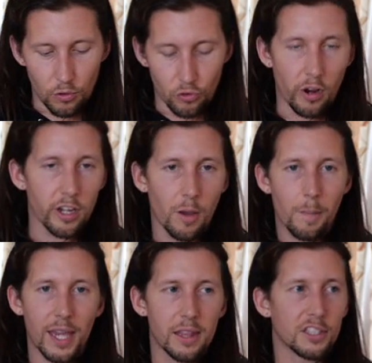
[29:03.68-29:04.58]
Try and come
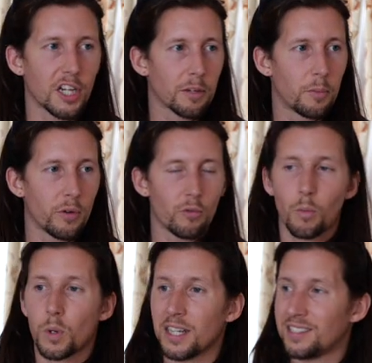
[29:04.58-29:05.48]
back in the checkpoint room
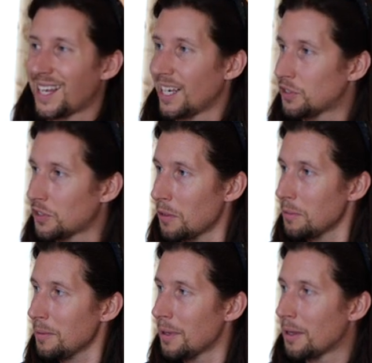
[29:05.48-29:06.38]
when I say
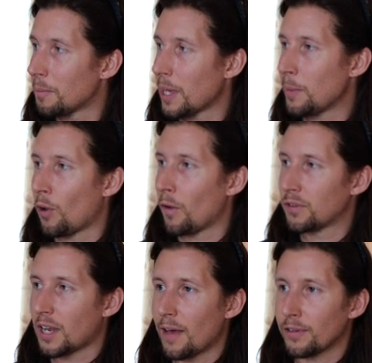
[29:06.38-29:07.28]
so. People
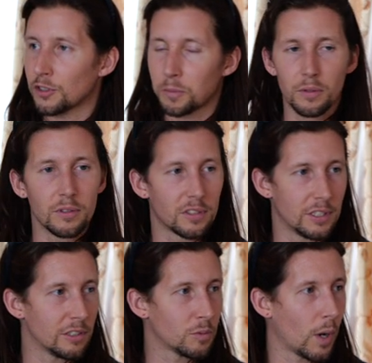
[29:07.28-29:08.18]
often have
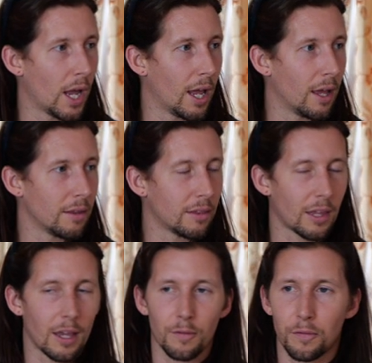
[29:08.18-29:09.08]
experiences where
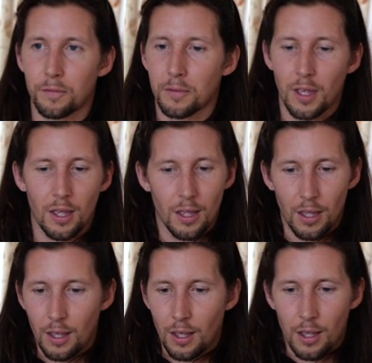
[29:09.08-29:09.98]
they've
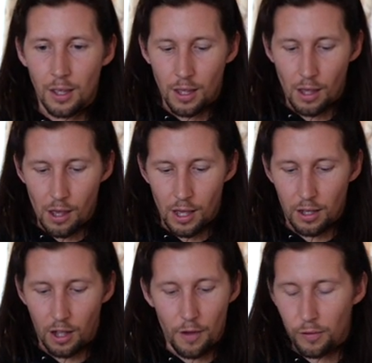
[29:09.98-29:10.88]

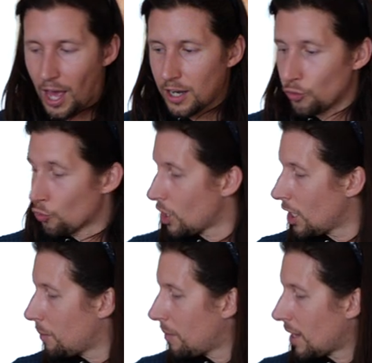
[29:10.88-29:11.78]
either had a
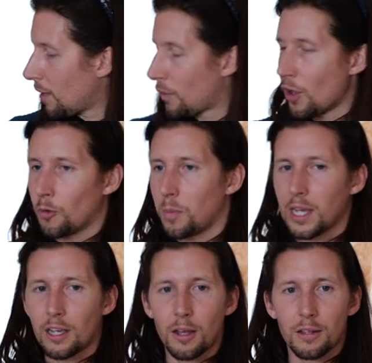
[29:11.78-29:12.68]
dream and they've heard
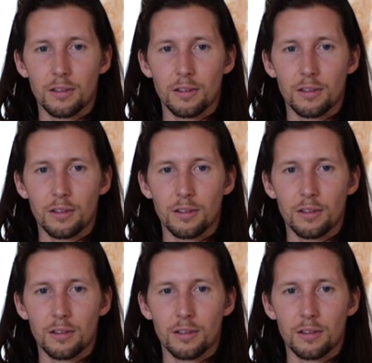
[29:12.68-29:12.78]
me tell